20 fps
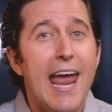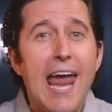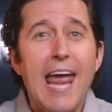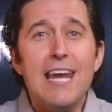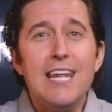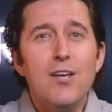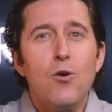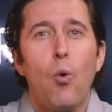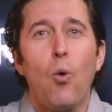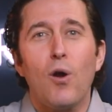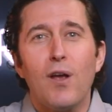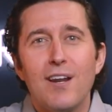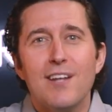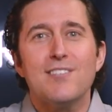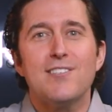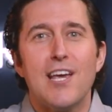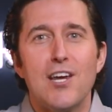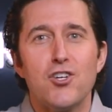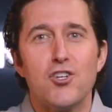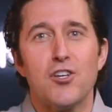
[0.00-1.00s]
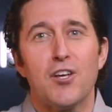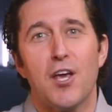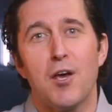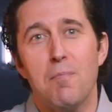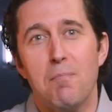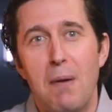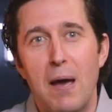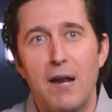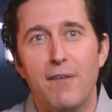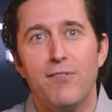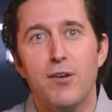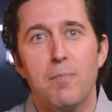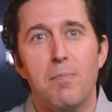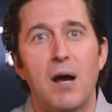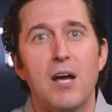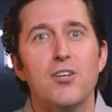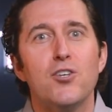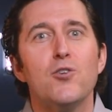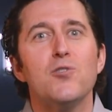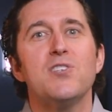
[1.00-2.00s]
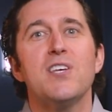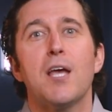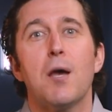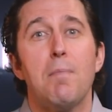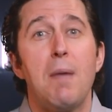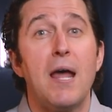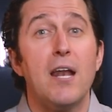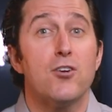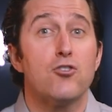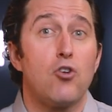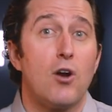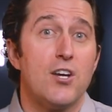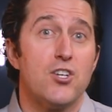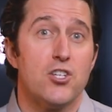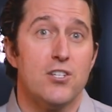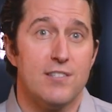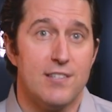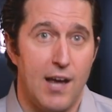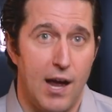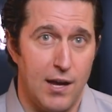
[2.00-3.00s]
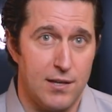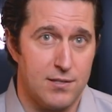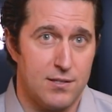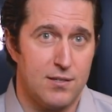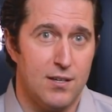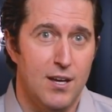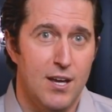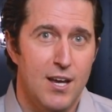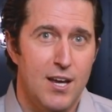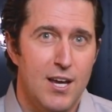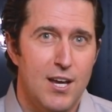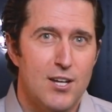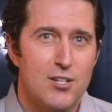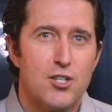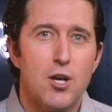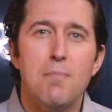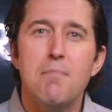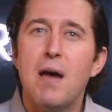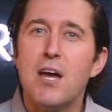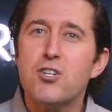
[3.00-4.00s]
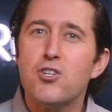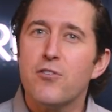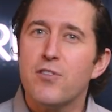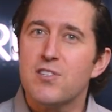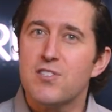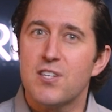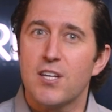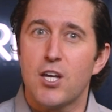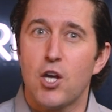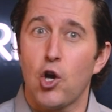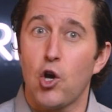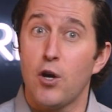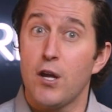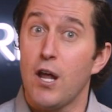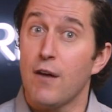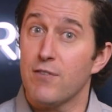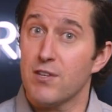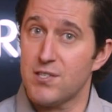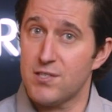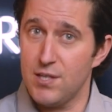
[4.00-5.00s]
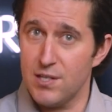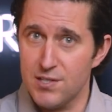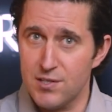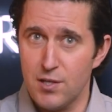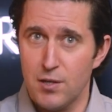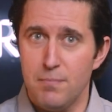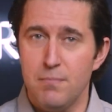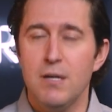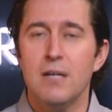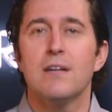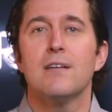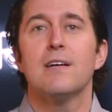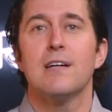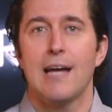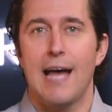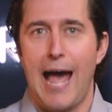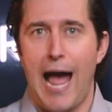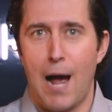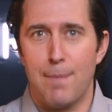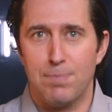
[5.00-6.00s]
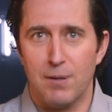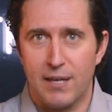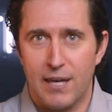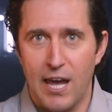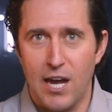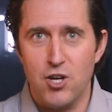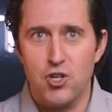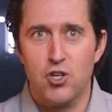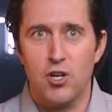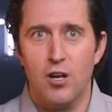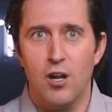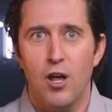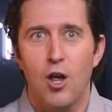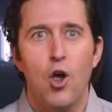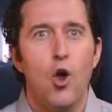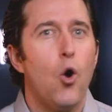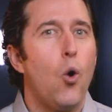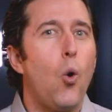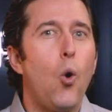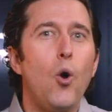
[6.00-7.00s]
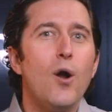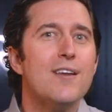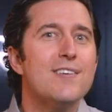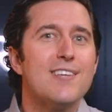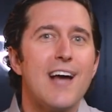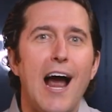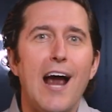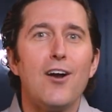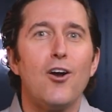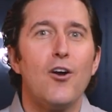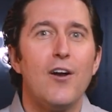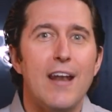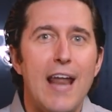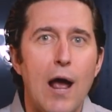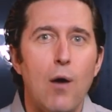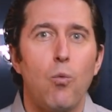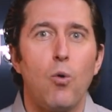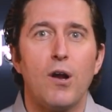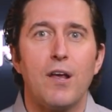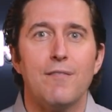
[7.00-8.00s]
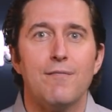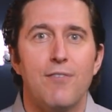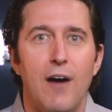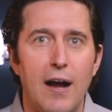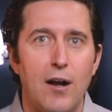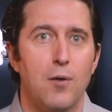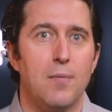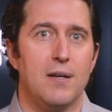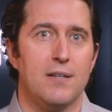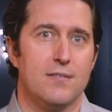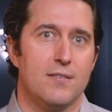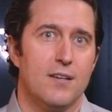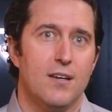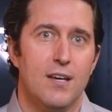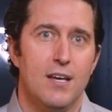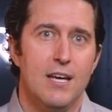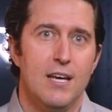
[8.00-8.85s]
Any organization can benefit by using a penetration test to measure the security of a system, application, or an entire network environment.